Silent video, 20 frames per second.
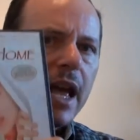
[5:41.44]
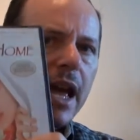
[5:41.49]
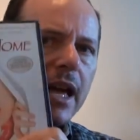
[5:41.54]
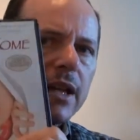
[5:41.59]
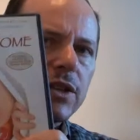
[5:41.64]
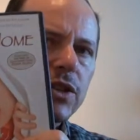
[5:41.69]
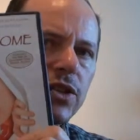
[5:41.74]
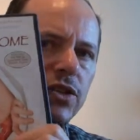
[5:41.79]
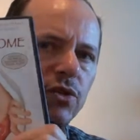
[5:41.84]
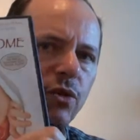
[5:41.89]

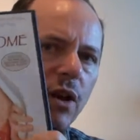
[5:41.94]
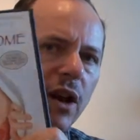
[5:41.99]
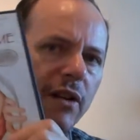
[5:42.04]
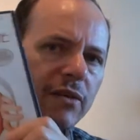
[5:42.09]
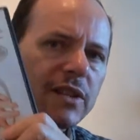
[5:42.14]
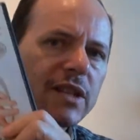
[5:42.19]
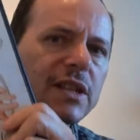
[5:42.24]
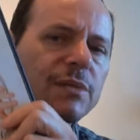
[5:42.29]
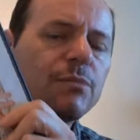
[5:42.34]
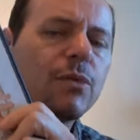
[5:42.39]
And the story
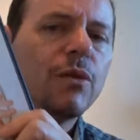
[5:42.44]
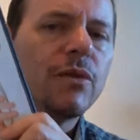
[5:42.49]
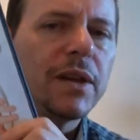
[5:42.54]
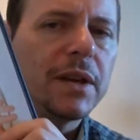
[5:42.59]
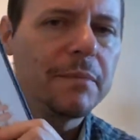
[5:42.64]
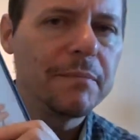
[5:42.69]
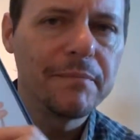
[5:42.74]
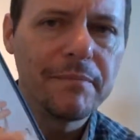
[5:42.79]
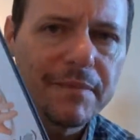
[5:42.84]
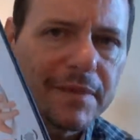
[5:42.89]
of this
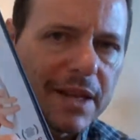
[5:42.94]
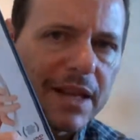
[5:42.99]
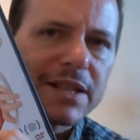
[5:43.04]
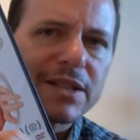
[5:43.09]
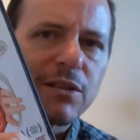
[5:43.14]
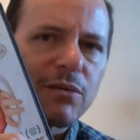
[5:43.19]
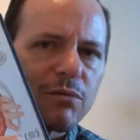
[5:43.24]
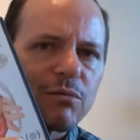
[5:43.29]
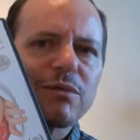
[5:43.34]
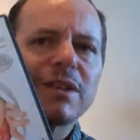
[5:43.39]
movie,
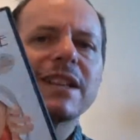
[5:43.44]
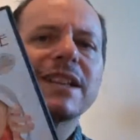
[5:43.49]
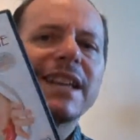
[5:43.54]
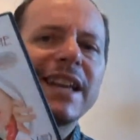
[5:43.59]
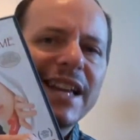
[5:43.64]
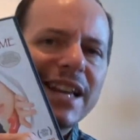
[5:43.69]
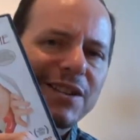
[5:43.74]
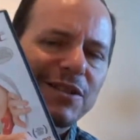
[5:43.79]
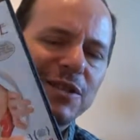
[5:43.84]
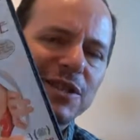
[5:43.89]
it's a really
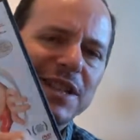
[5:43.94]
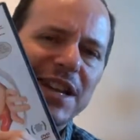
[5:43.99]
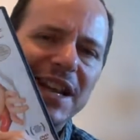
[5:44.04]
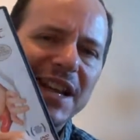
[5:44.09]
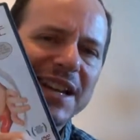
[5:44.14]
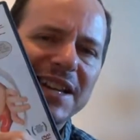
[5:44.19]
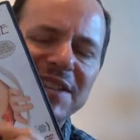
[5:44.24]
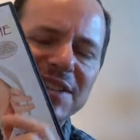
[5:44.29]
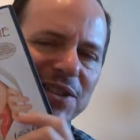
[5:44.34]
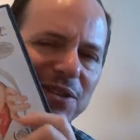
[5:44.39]

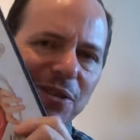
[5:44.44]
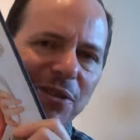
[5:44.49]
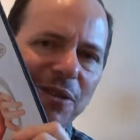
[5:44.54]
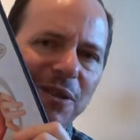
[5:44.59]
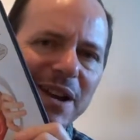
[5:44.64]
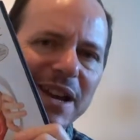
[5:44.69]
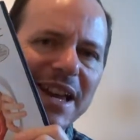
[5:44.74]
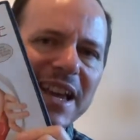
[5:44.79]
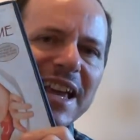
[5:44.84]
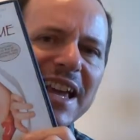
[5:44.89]
interesting
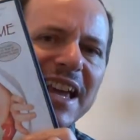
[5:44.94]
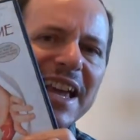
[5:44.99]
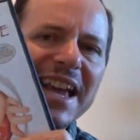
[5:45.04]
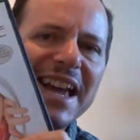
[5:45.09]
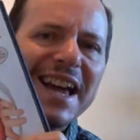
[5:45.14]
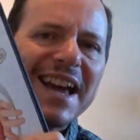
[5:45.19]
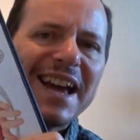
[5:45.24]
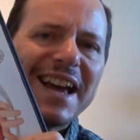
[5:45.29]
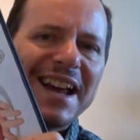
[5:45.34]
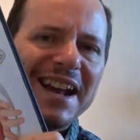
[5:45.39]
story.
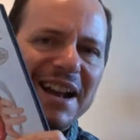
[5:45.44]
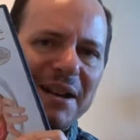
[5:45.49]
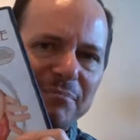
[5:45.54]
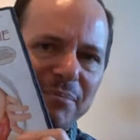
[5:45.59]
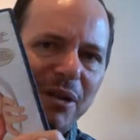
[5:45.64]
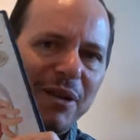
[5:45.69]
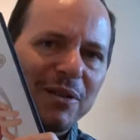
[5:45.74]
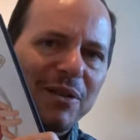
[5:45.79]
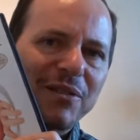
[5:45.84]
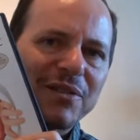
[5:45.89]
I
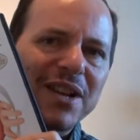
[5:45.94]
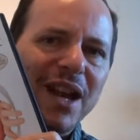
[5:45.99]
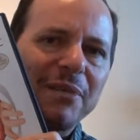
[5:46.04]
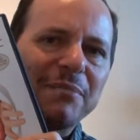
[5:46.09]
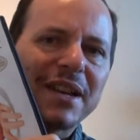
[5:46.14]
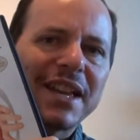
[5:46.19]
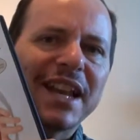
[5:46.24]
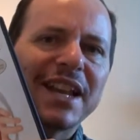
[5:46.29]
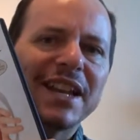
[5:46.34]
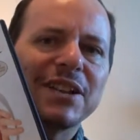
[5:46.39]
probably don't have time
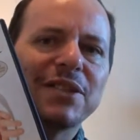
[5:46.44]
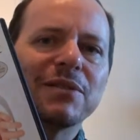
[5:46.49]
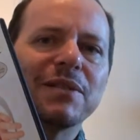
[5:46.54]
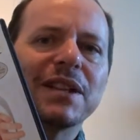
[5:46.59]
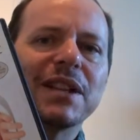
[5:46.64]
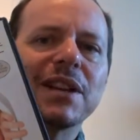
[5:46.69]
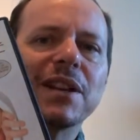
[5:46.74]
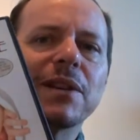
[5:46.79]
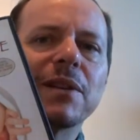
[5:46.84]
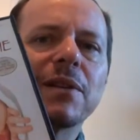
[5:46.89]
to get into it
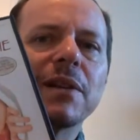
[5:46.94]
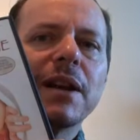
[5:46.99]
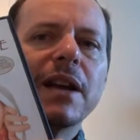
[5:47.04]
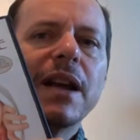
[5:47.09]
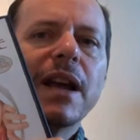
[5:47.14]
here.